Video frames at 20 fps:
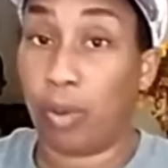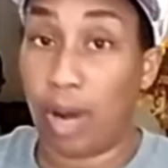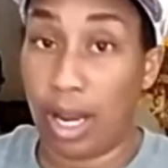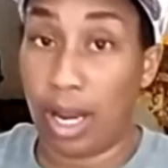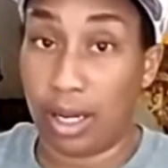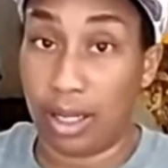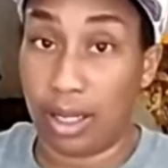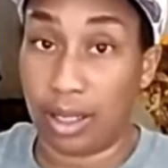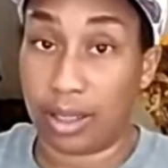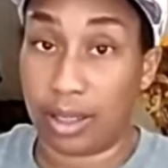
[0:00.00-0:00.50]

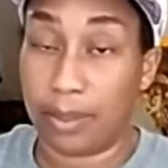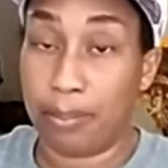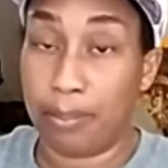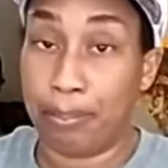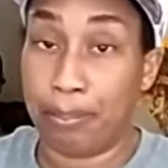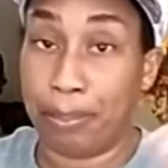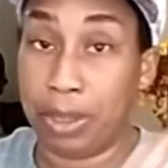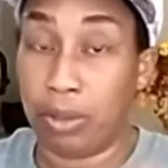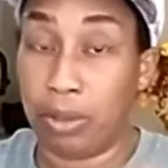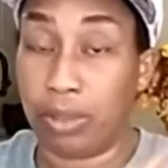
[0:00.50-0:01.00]
product,
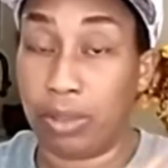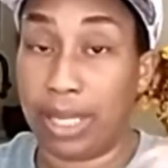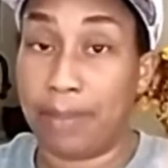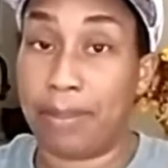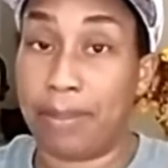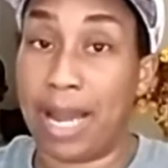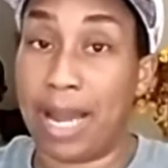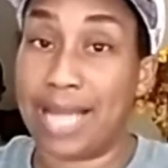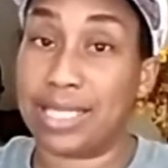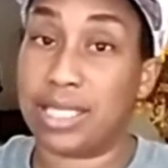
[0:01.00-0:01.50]

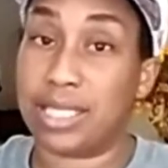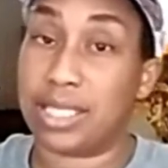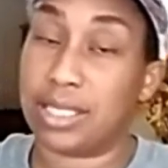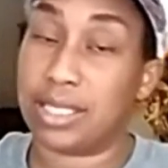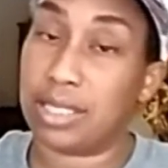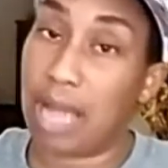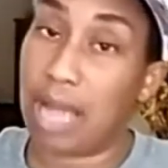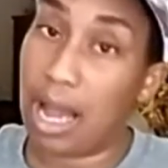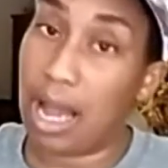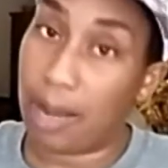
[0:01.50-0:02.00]
building my
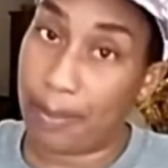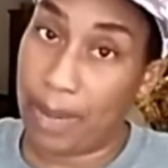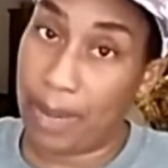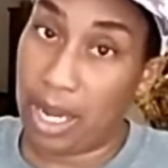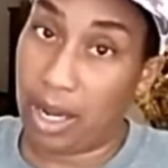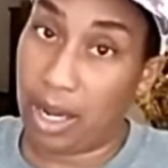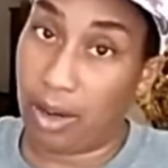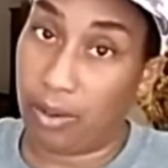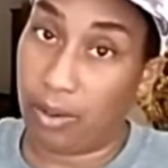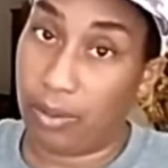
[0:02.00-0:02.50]

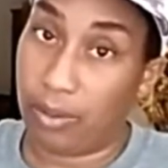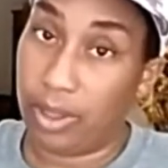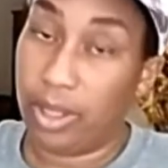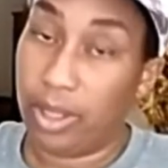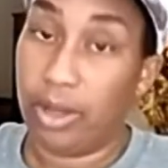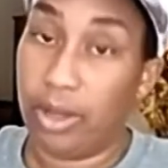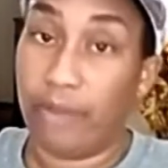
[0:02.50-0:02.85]
stockpile